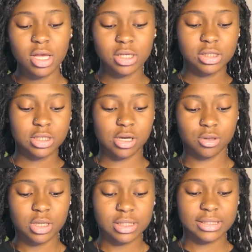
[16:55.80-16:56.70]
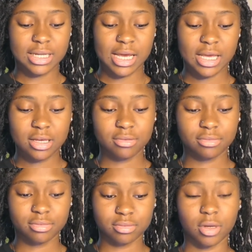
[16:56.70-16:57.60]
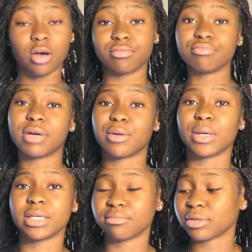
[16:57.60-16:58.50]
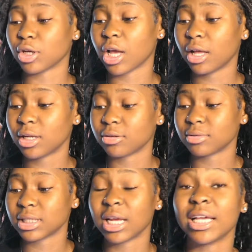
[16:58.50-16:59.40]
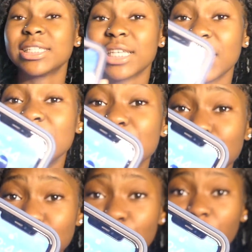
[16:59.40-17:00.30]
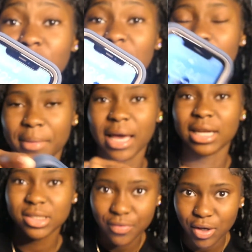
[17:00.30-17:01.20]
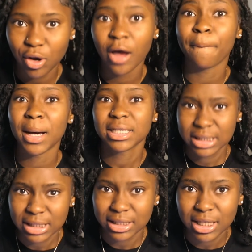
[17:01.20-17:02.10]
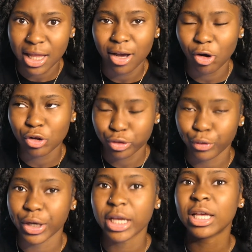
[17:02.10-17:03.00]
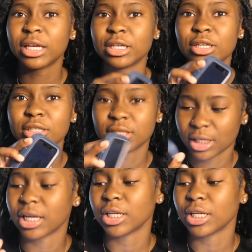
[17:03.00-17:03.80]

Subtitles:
So, today, oh, by the way, so y'all know, today is Sunday, June 12th, and I'm going to have this video out by 6 o'clock or 3. Sunday,